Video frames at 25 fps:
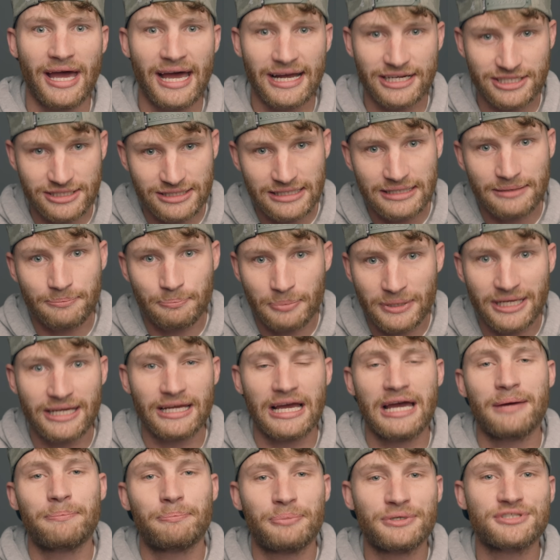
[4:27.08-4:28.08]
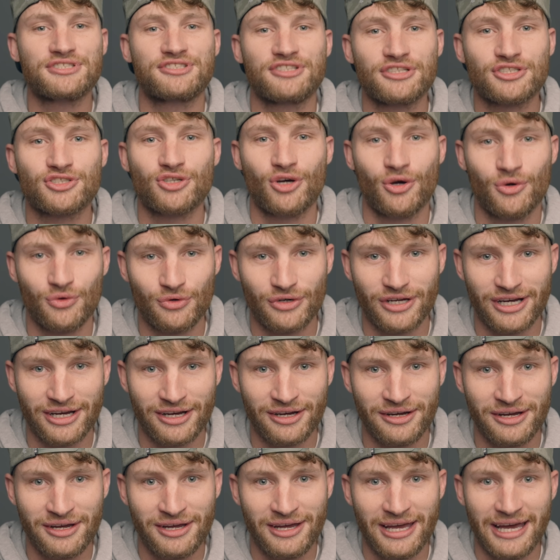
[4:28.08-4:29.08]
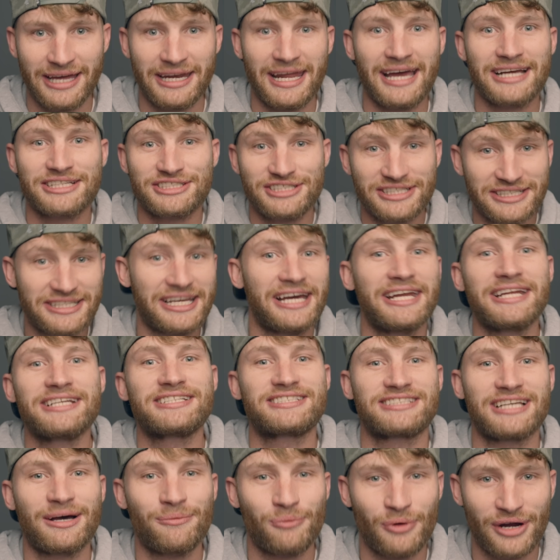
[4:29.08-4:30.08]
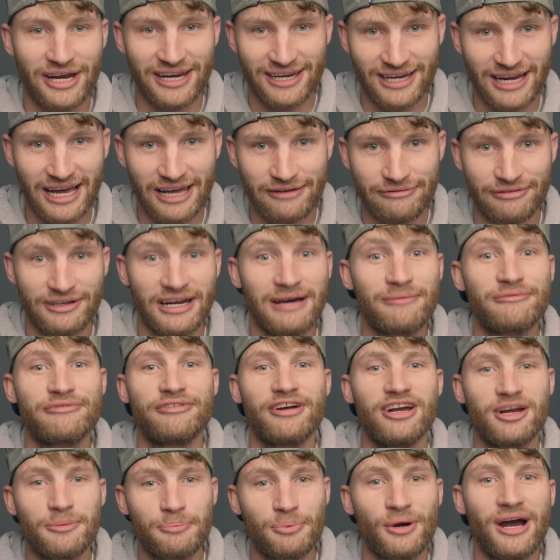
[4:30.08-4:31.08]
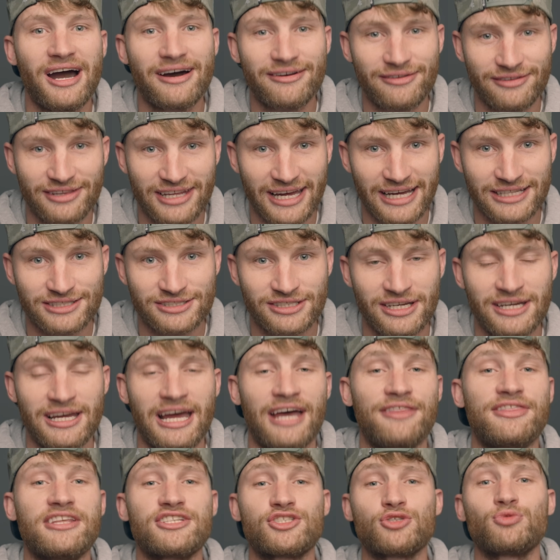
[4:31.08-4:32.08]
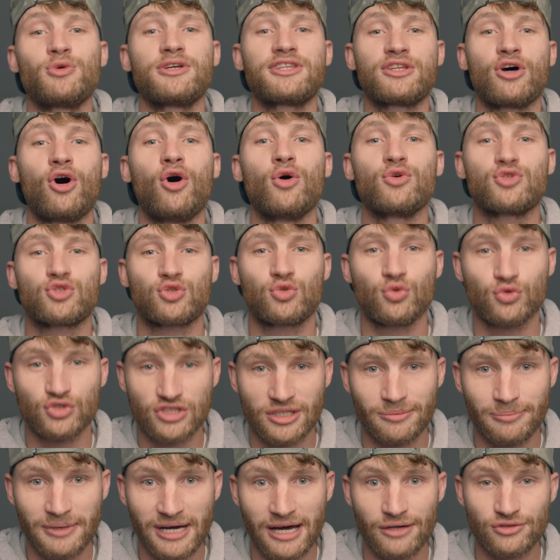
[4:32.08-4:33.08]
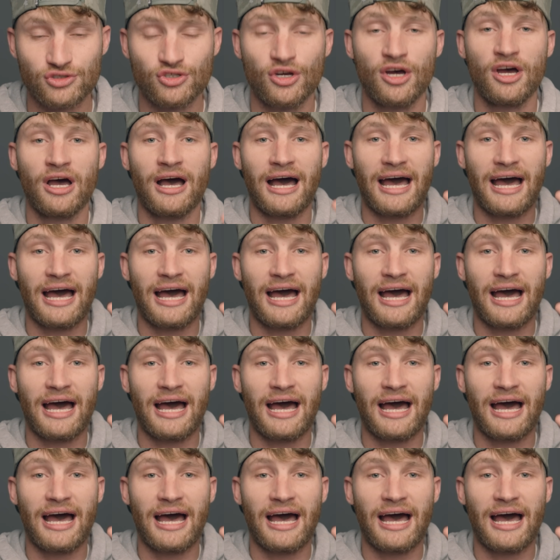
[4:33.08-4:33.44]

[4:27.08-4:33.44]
actually being a business owner and actually getting somewhere in life. And I'm very proud of that. And this is what the whole school's about.